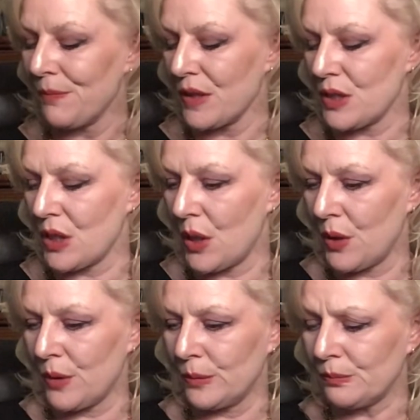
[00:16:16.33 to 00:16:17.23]

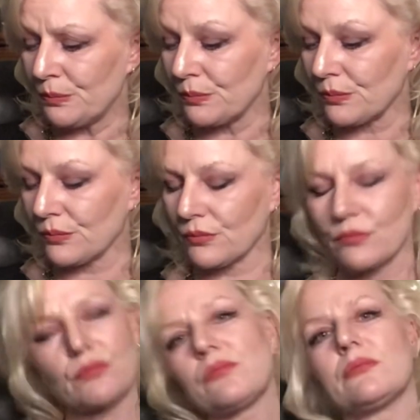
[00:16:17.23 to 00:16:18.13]
So
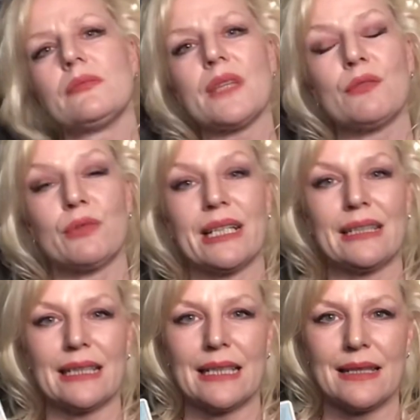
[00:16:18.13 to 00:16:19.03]

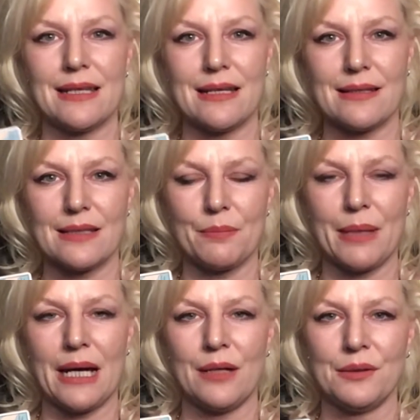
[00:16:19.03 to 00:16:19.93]
really, this is
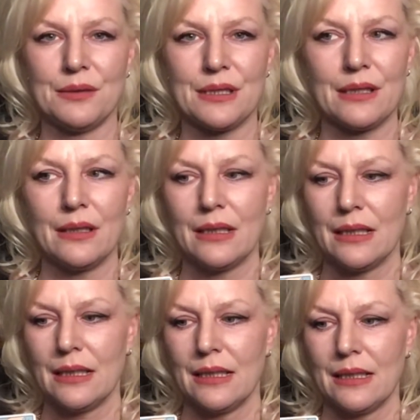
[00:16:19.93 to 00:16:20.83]
about
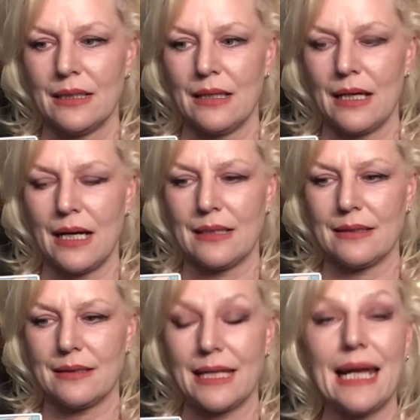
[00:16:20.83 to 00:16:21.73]

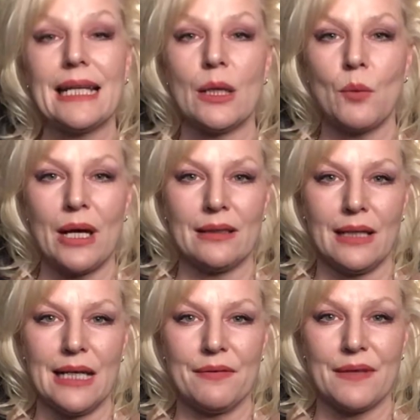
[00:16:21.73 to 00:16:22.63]
taking what
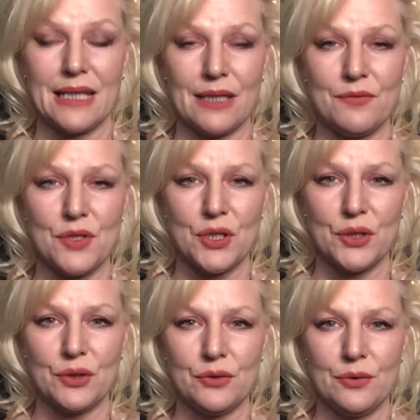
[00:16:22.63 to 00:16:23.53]
life gives
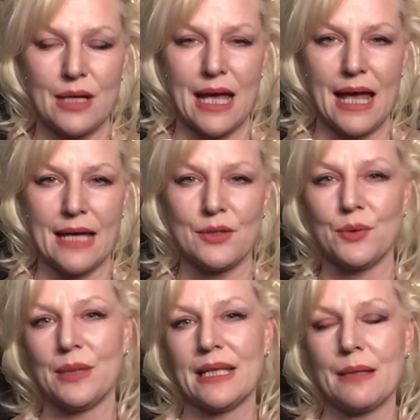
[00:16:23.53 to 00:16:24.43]
you and
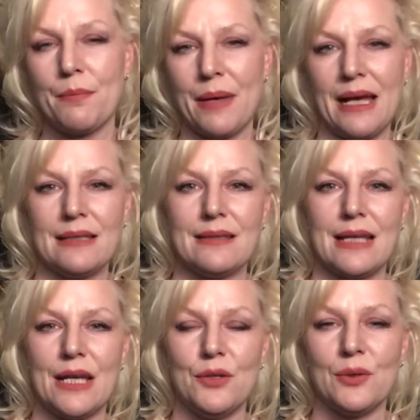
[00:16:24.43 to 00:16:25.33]
doing the best
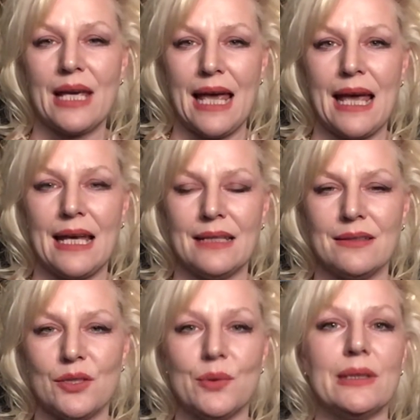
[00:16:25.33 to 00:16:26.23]
that you can
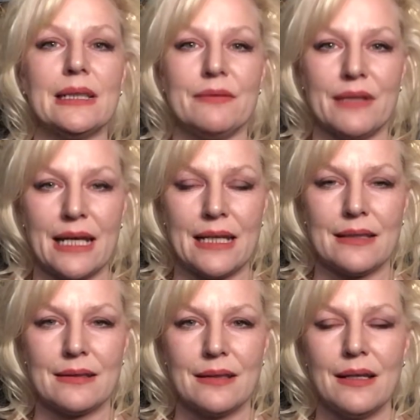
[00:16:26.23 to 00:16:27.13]
to alleviate
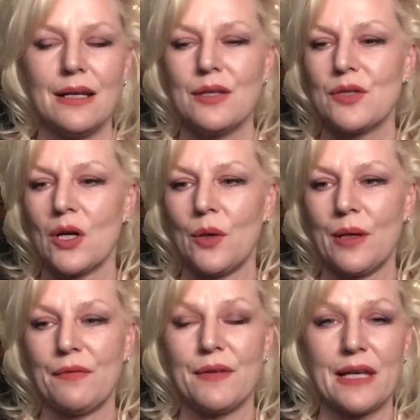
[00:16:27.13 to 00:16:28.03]
it. So
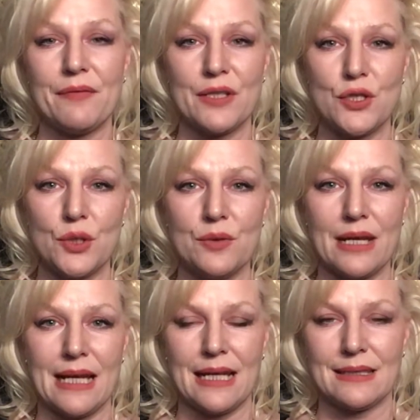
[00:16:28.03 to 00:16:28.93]
if it's you
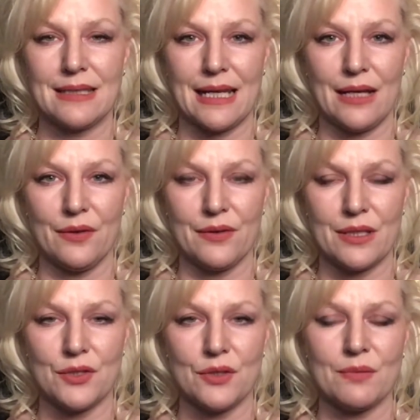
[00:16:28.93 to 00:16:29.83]
that has the health
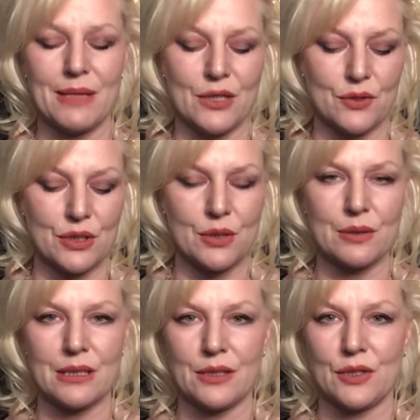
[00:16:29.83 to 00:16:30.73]
issues, make sure you're going
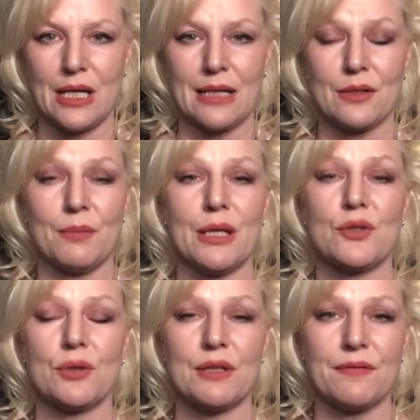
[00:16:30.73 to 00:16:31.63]
to your doctor. Make
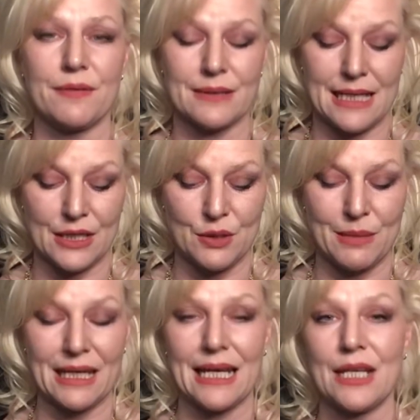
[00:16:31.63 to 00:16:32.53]
sure you're taking your
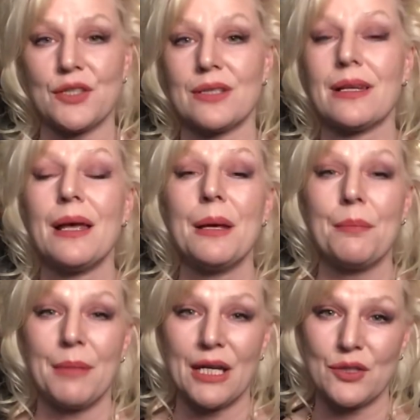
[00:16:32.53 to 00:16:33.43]
medications.
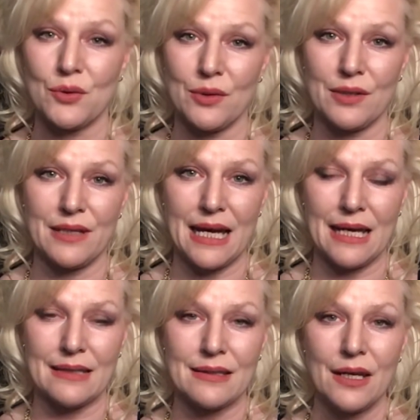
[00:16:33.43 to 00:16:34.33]
Make sure
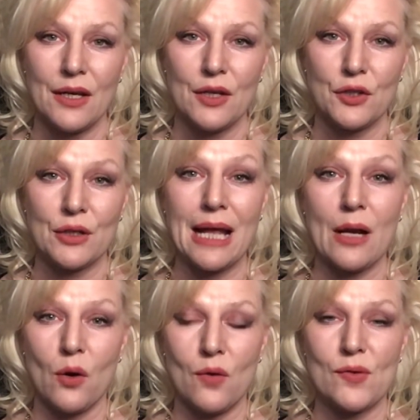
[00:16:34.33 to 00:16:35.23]
that you're not
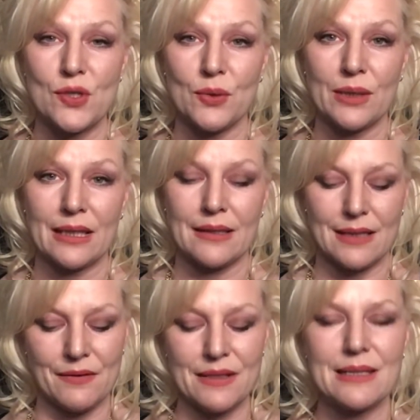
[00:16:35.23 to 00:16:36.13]
overdoing it.
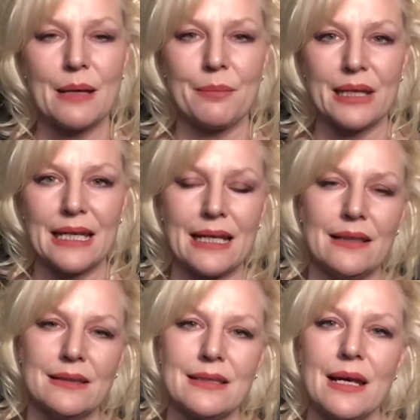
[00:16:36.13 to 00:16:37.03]
If it's somebody
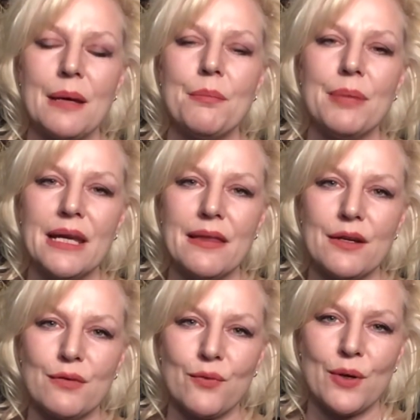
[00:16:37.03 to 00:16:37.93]
else, be
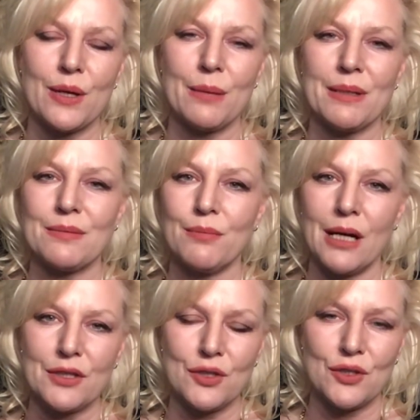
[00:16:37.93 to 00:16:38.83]
there for them as
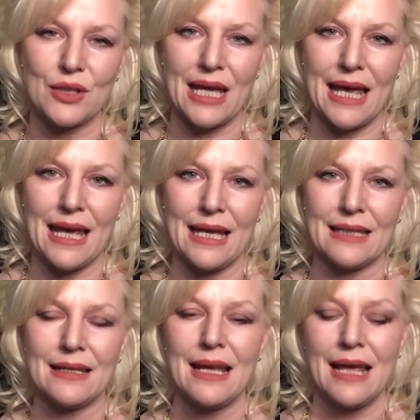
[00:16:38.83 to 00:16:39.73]
much as you
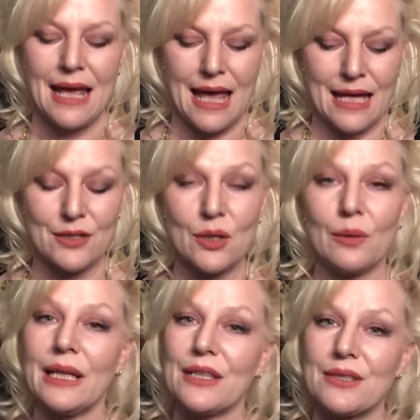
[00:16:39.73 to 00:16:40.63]
can and don't
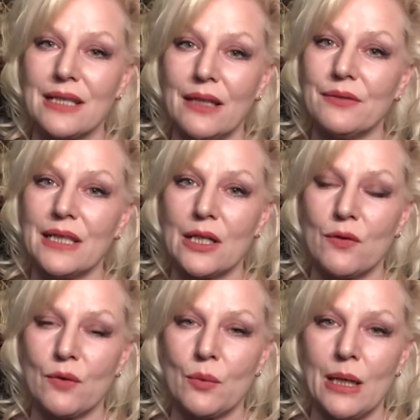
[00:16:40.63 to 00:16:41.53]
let yourself get
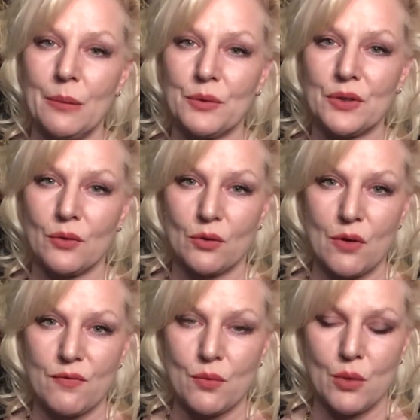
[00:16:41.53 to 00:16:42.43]
overwhelmed or
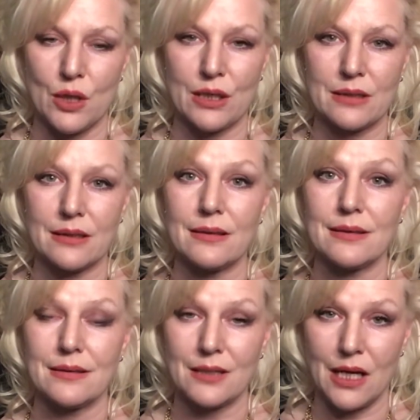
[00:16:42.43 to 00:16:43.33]
overworked.
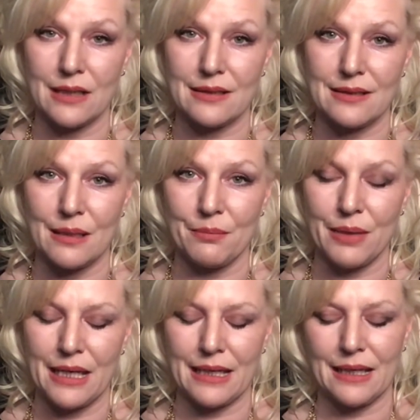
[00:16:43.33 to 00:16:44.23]
Talk to
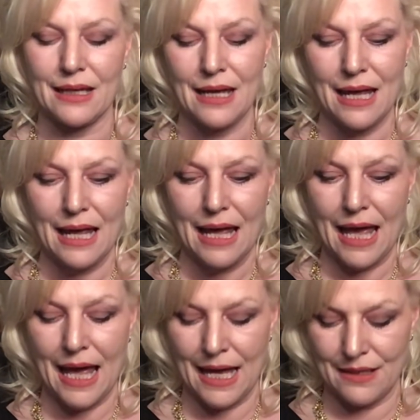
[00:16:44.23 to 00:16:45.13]
somebody.
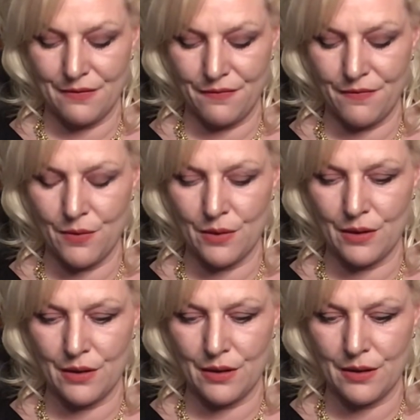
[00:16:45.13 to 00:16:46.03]
And
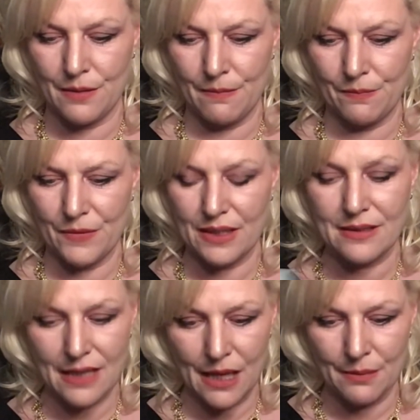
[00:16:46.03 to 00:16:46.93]
for
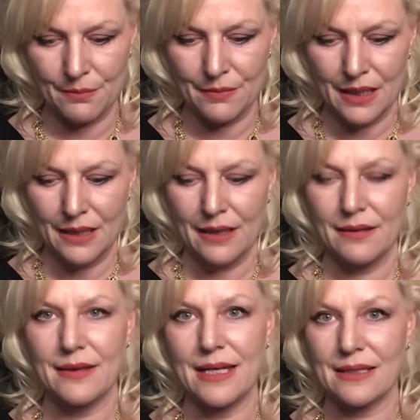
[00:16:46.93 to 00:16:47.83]
some,
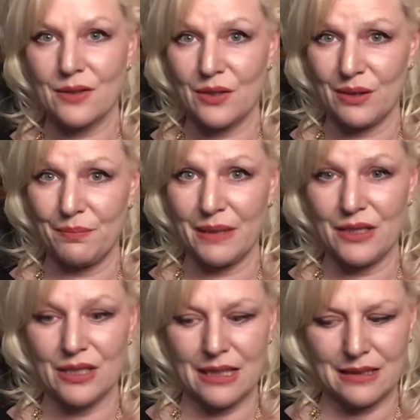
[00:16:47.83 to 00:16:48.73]
this could be
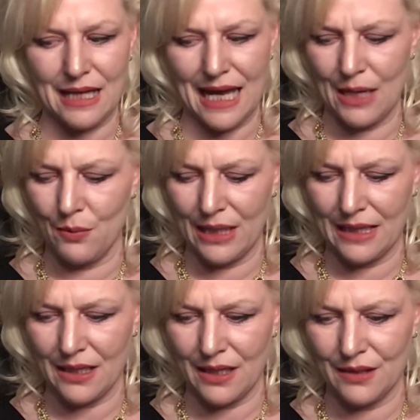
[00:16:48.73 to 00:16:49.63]
just a
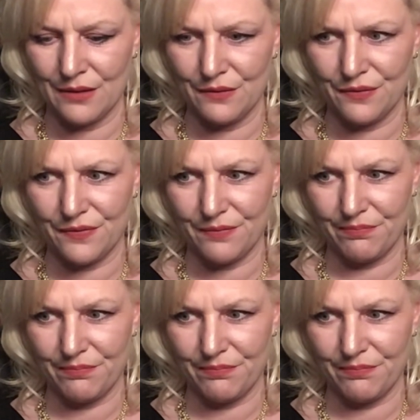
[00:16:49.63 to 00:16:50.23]
week of